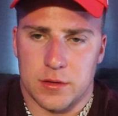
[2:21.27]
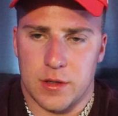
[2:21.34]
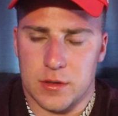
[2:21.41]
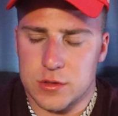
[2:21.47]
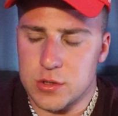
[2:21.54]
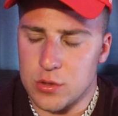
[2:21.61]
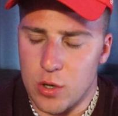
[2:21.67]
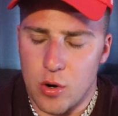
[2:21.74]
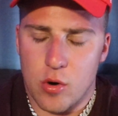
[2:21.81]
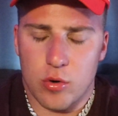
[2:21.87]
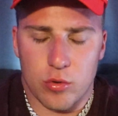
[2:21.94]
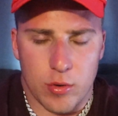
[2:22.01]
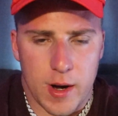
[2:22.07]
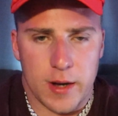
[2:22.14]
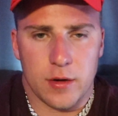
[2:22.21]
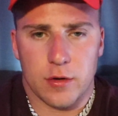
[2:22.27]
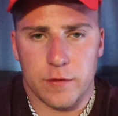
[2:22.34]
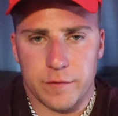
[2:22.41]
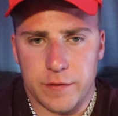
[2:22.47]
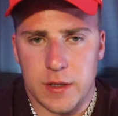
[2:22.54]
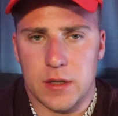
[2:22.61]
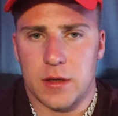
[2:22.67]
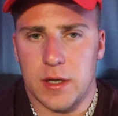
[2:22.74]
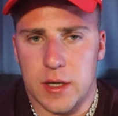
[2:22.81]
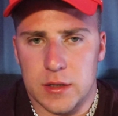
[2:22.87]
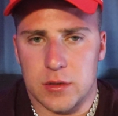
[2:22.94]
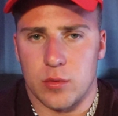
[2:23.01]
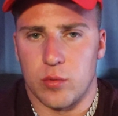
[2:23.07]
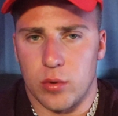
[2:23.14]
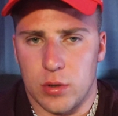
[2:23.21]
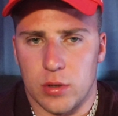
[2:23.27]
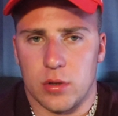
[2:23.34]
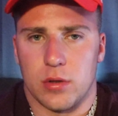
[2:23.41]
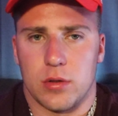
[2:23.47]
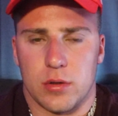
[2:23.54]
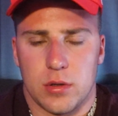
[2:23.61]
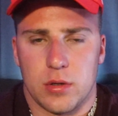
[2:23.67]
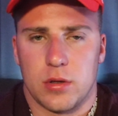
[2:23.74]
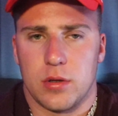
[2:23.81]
There's no greater feeling in the world